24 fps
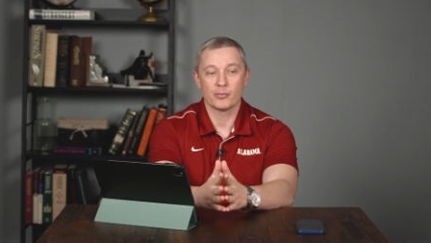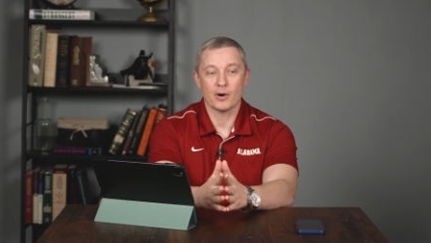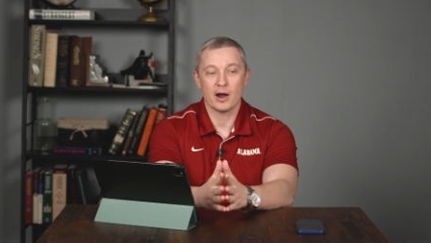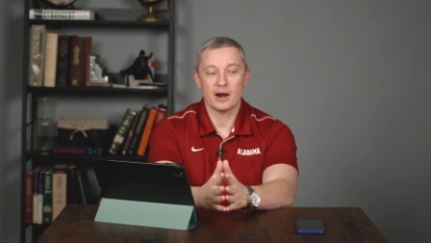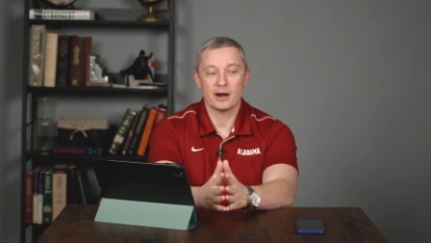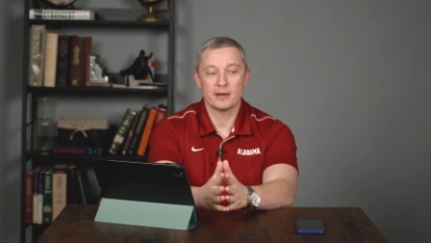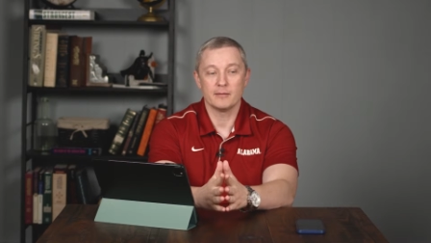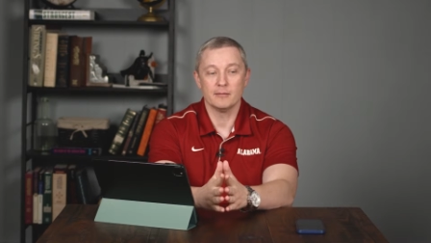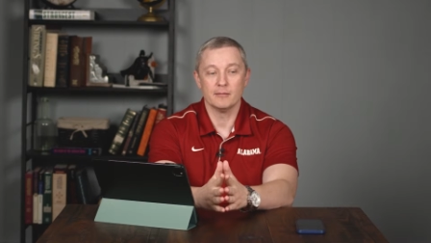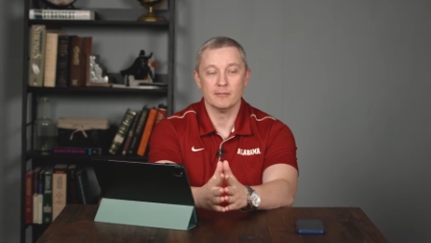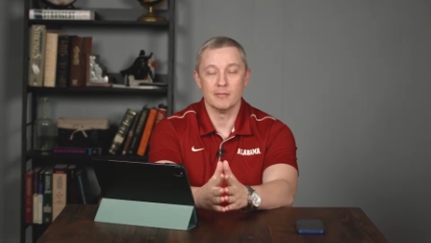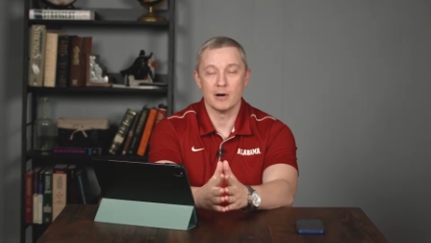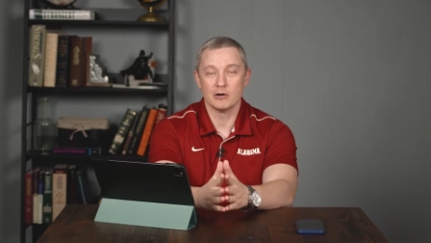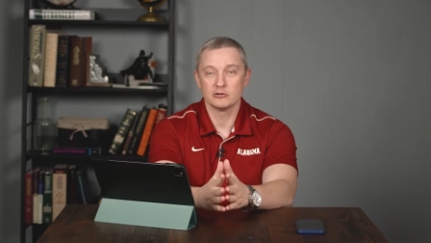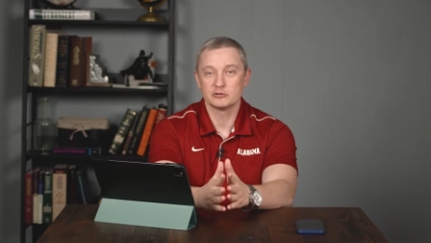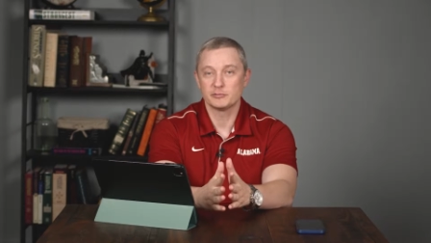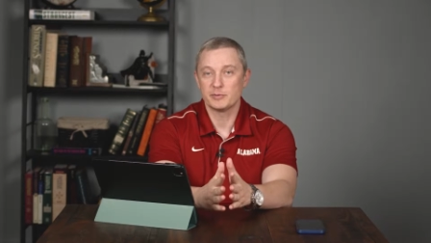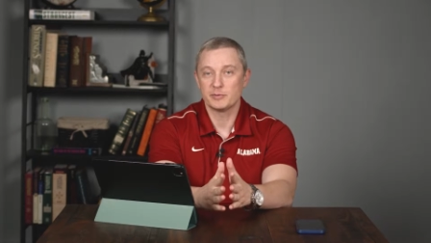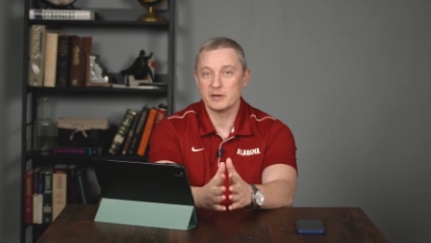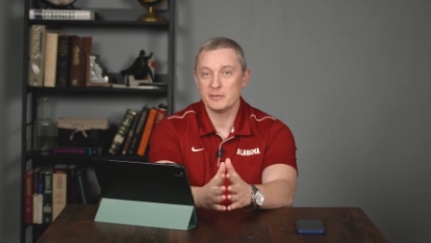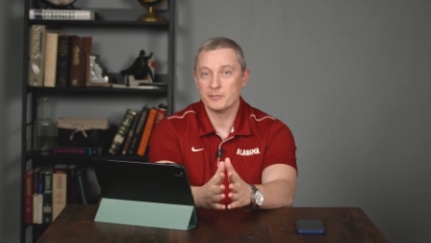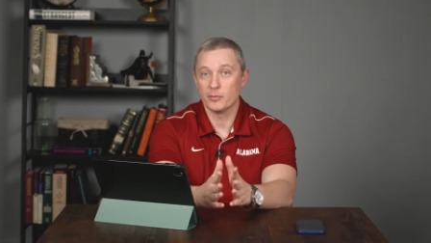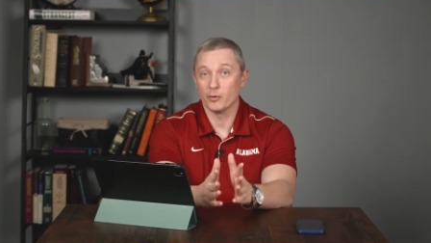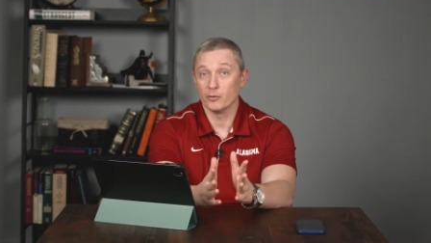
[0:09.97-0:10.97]
probably
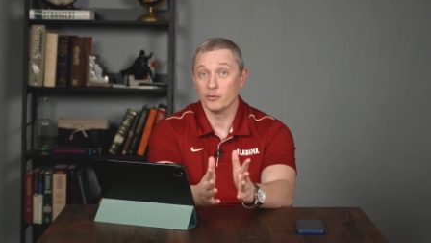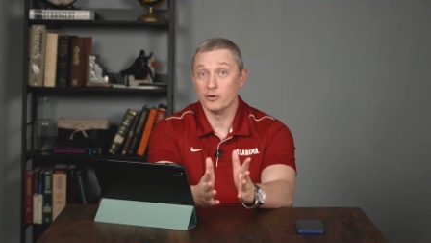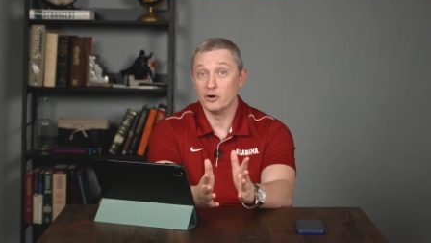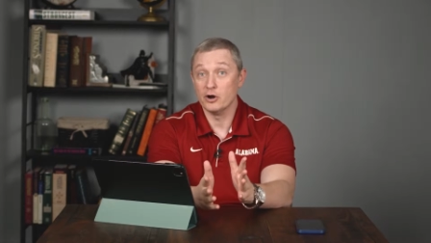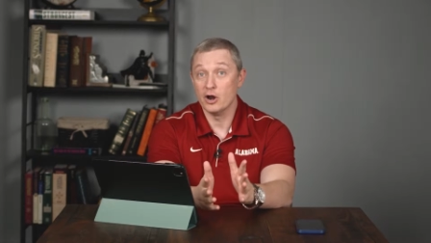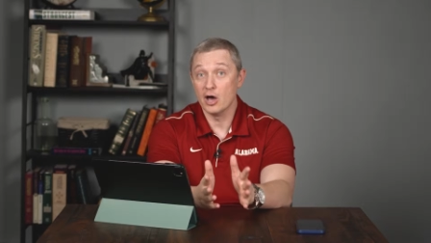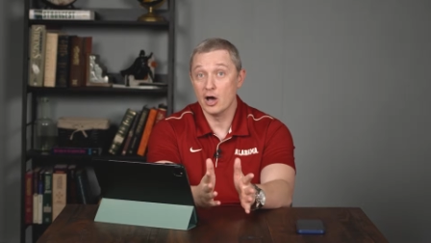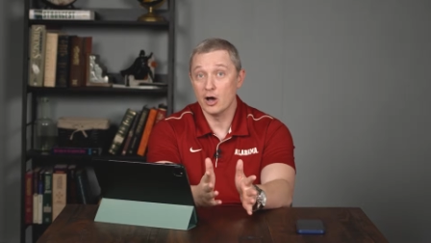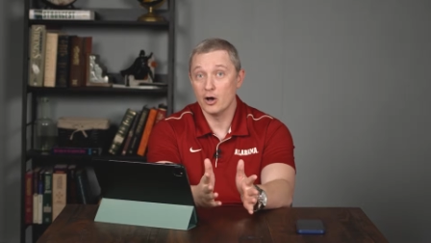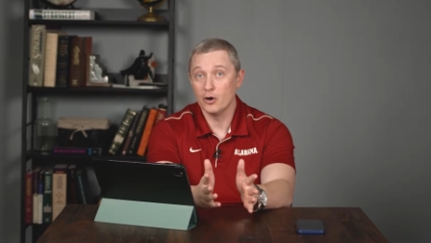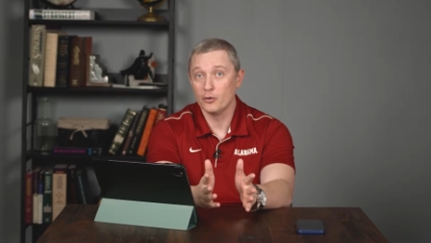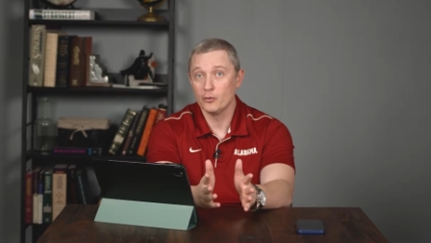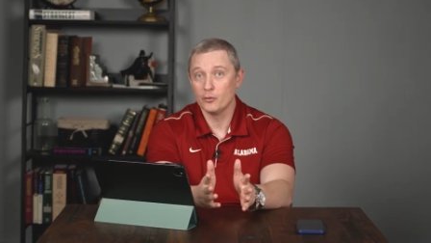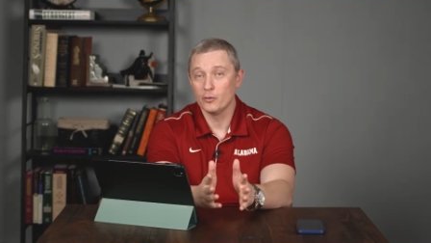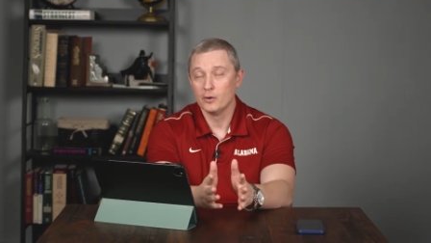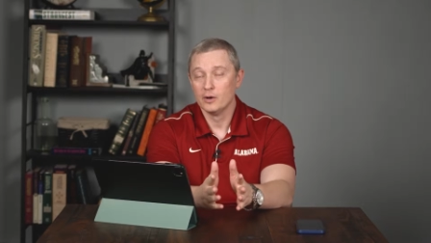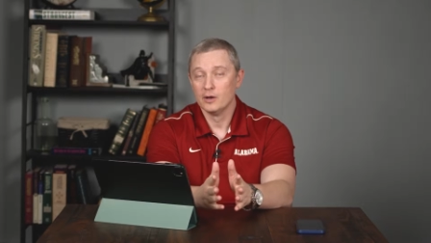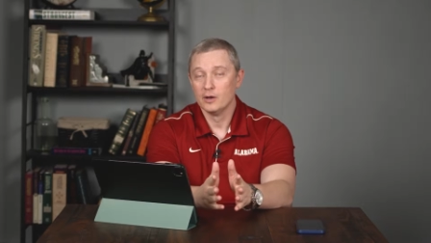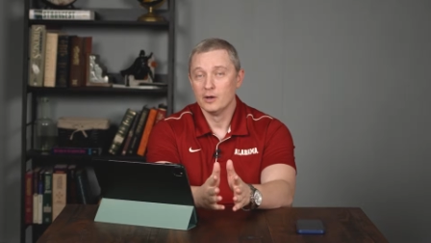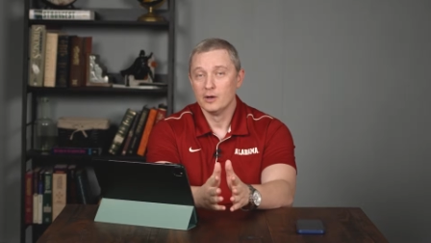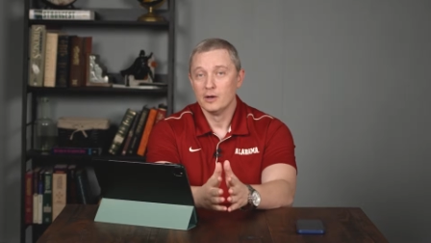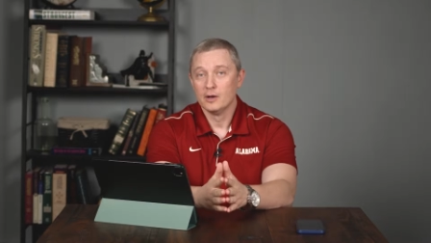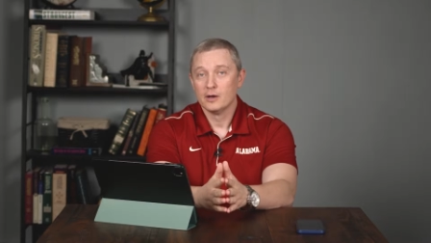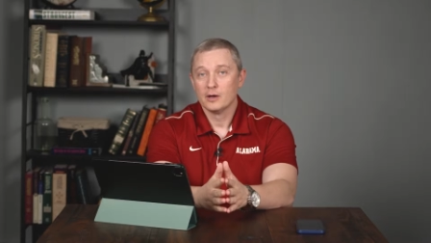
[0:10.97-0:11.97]
most people know